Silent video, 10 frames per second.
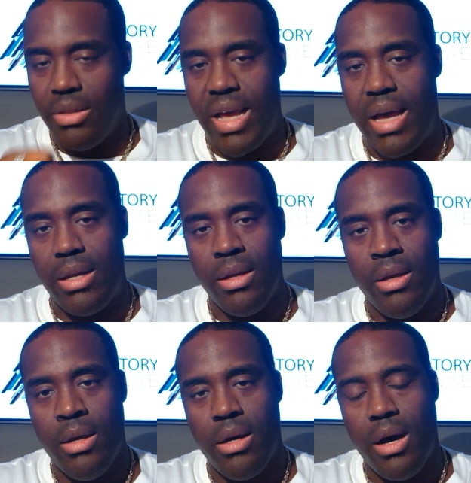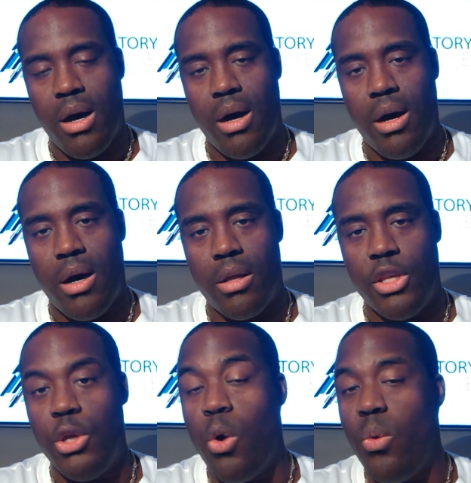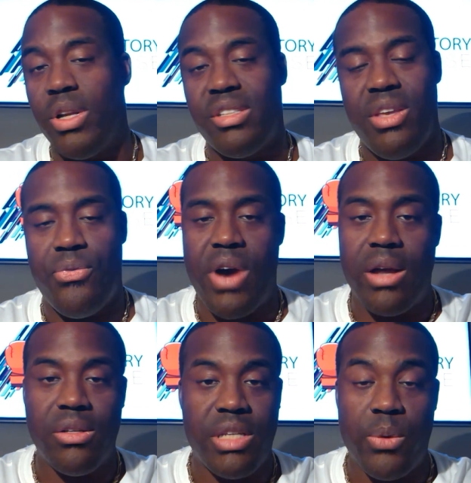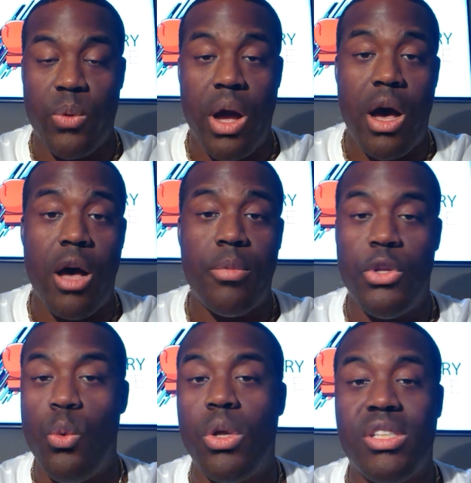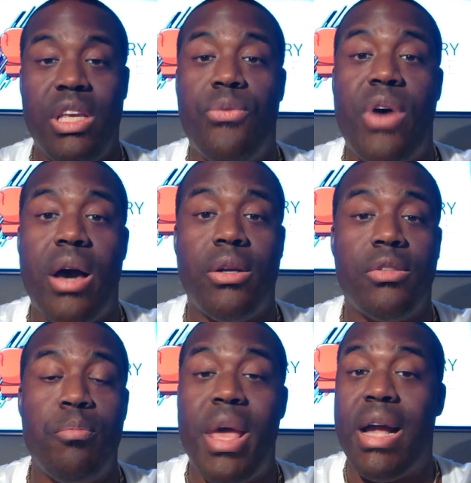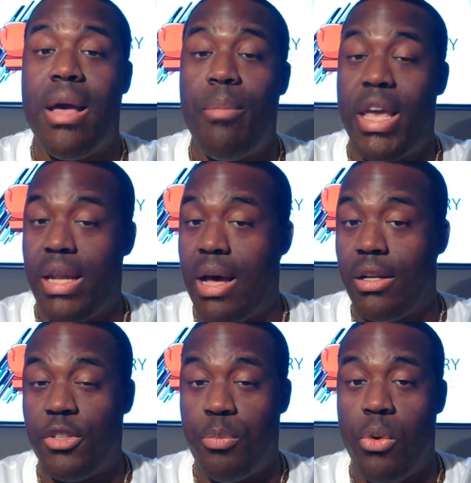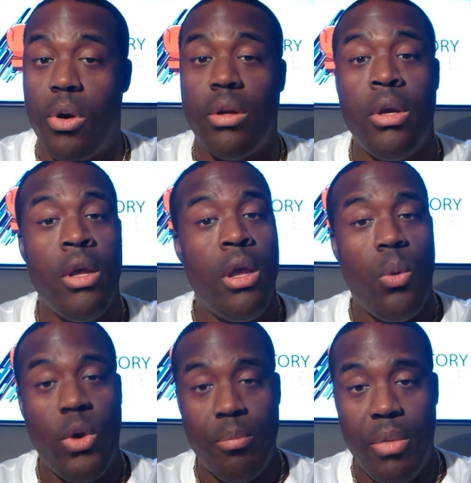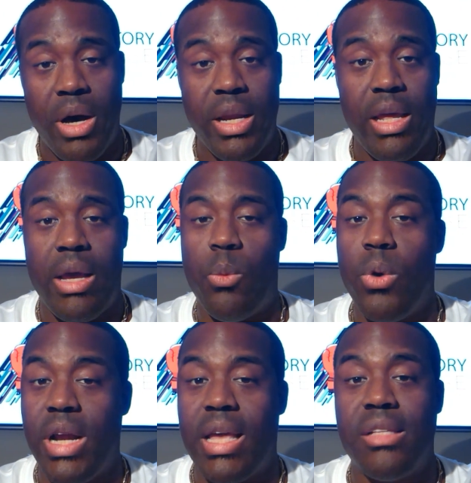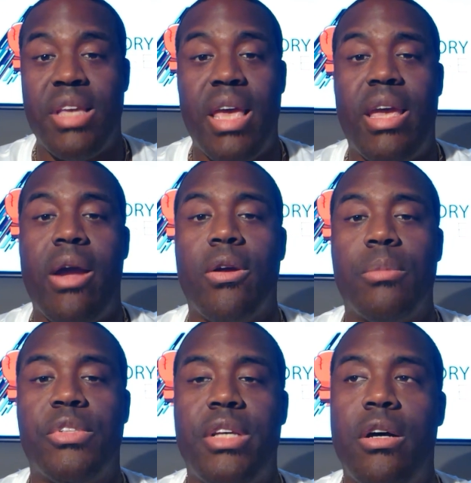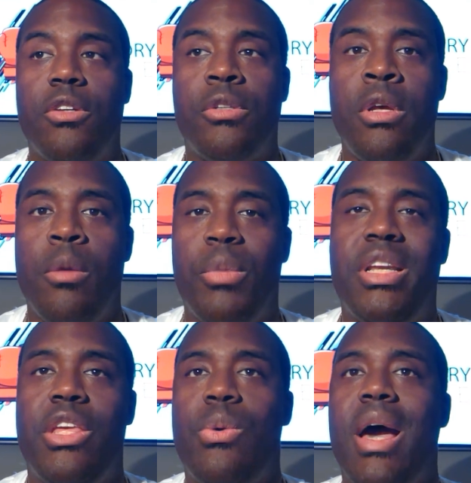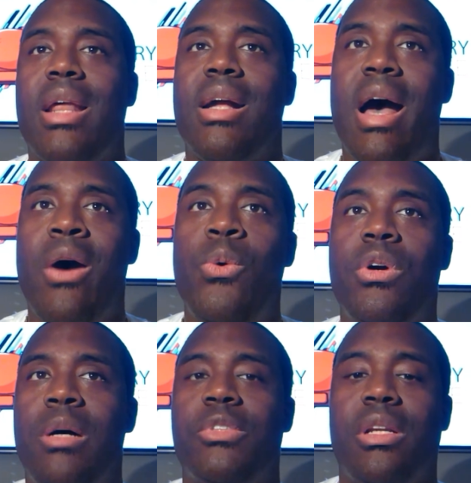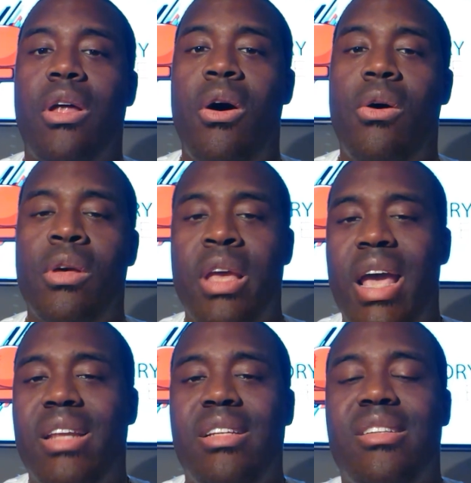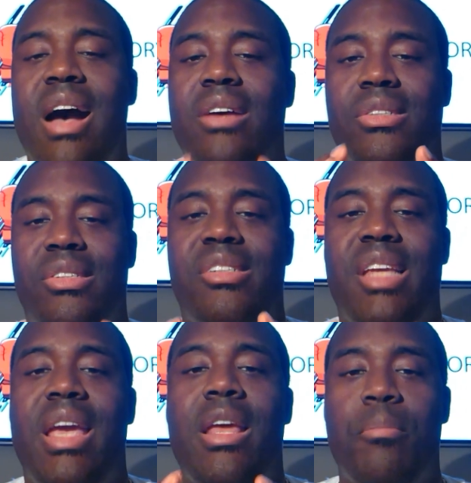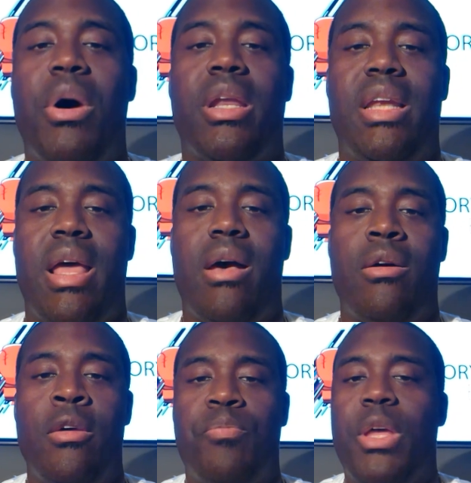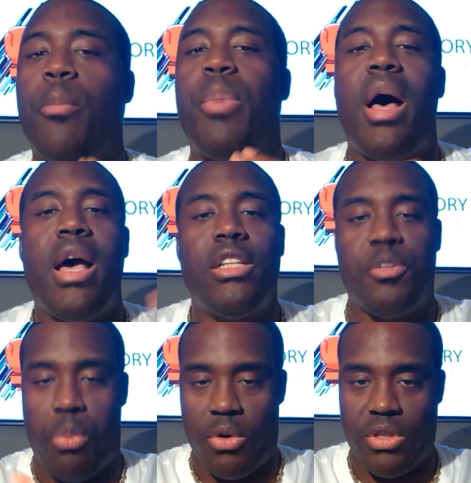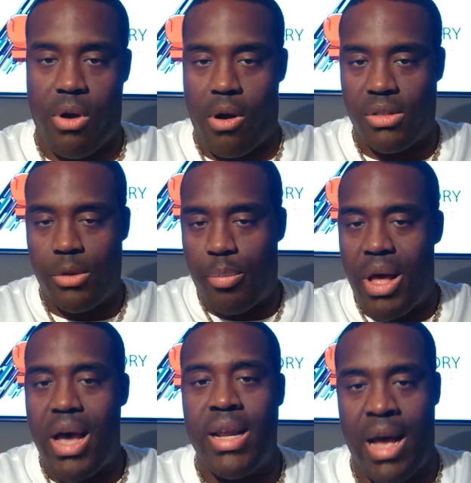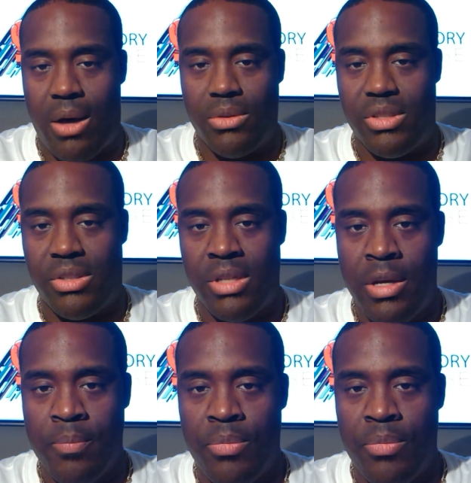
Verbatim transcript: that uh, you don't want to see fighters get robbed? You want to see fighters make make it out of the sport with money where they could take care of themselves, but then you got a guy who comes along and these guys are seeing money now. They're buying sports cars, they're buying houses,